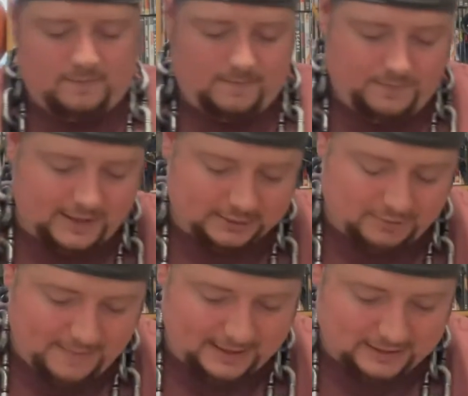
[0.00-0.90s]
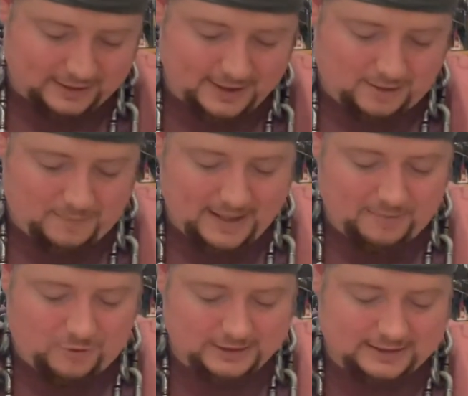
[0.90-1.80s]
This one makes a little
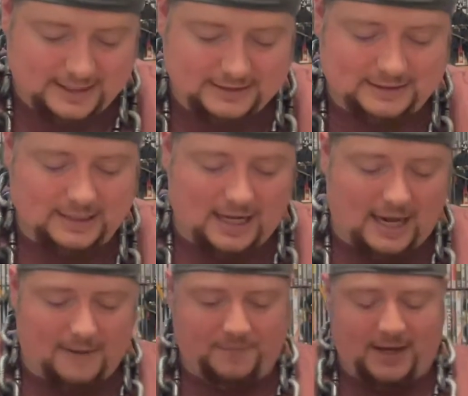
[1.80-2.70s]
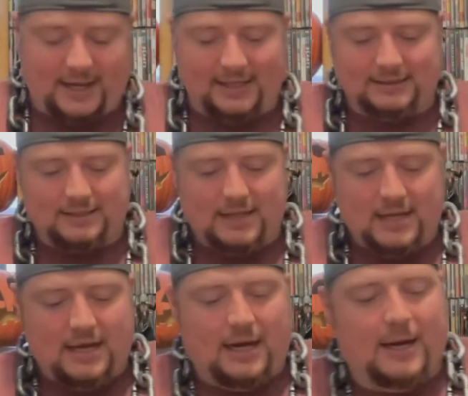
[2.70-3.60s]
bit more sense, um, I guess.
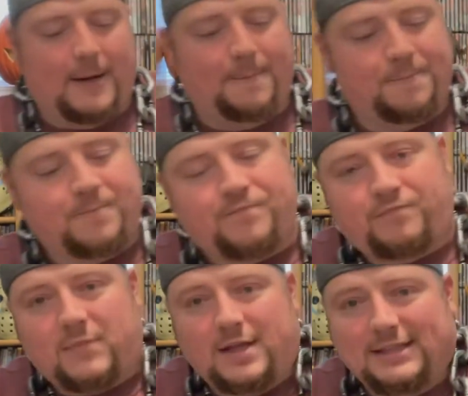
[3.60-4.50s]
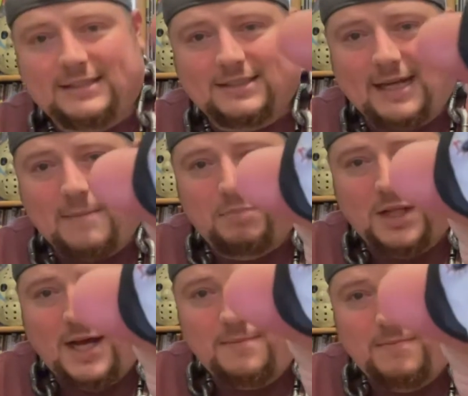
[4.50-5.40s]
Um, this is like a
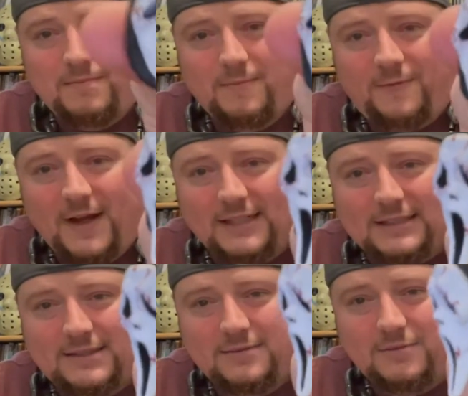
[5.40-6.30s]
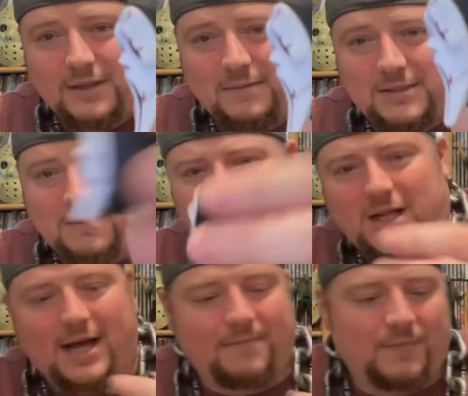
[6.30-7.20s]
blood face with some
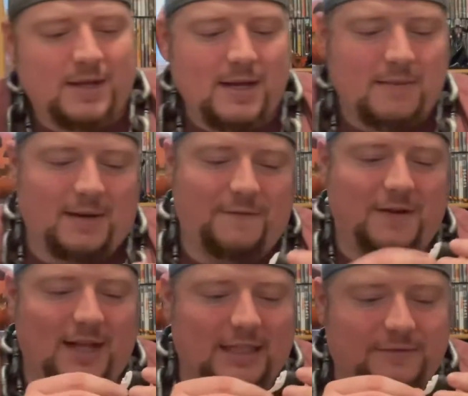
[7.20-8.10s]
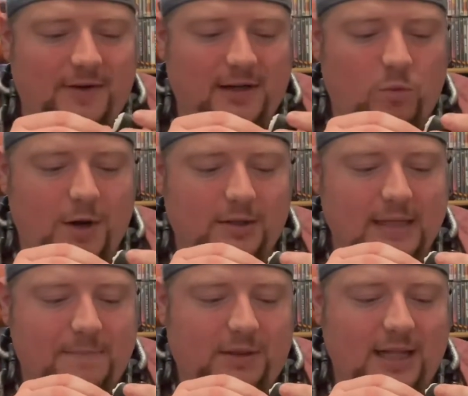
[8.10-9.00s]
blood. But I feel like it's very
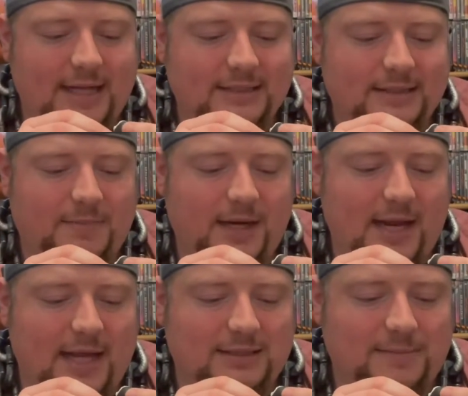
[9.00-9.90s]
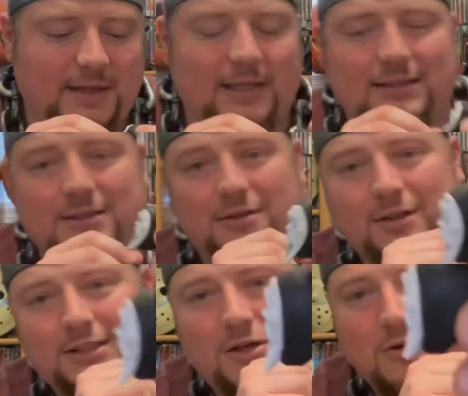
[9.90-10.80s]
weirdly placed, but I guess, I mean, it still
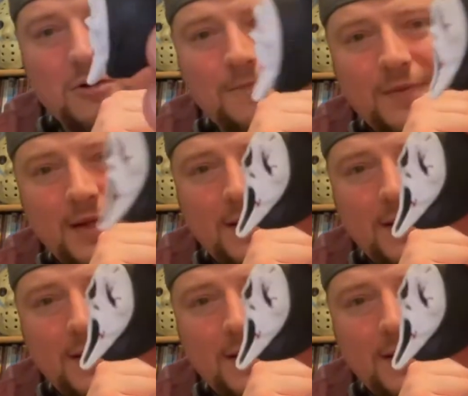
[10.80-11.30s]
looks cool.